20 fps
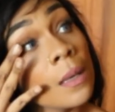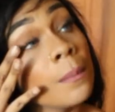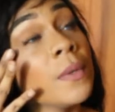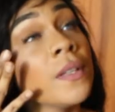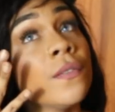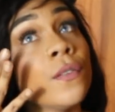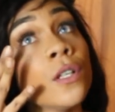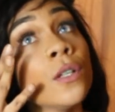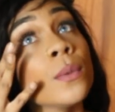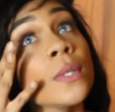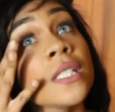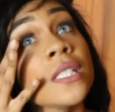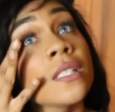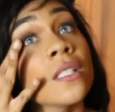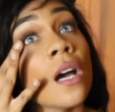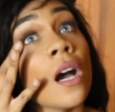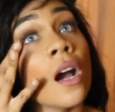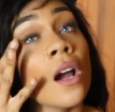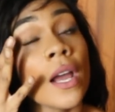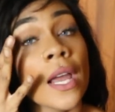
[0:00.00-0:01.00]
Before we
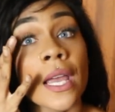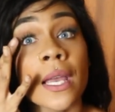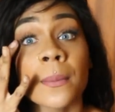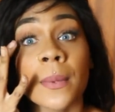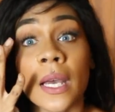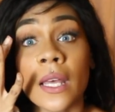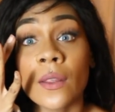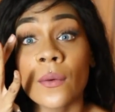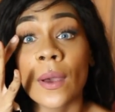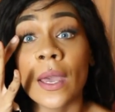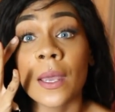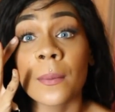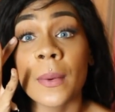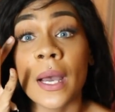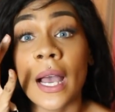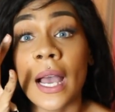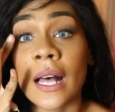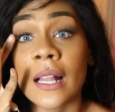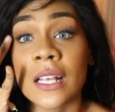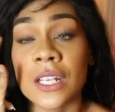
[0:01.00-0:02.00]
start, and by the way,
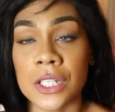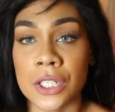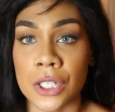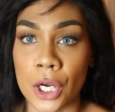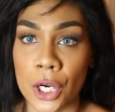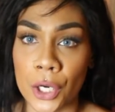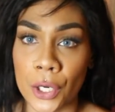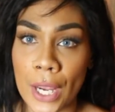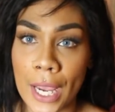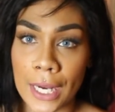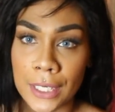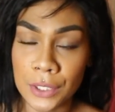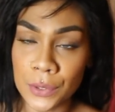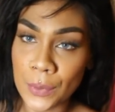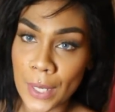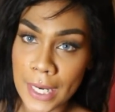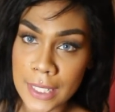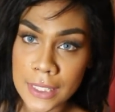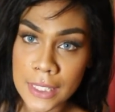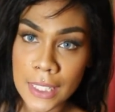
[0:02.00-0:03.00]
my eyelashes aren't acting
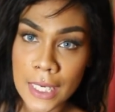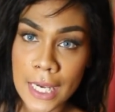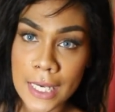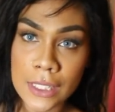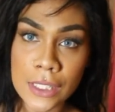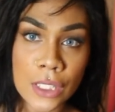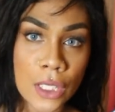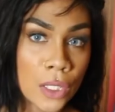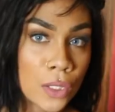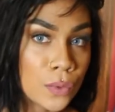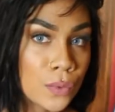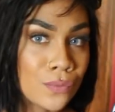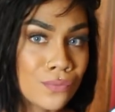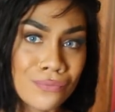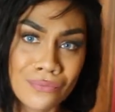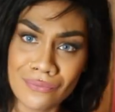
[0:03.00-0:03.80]
right today, so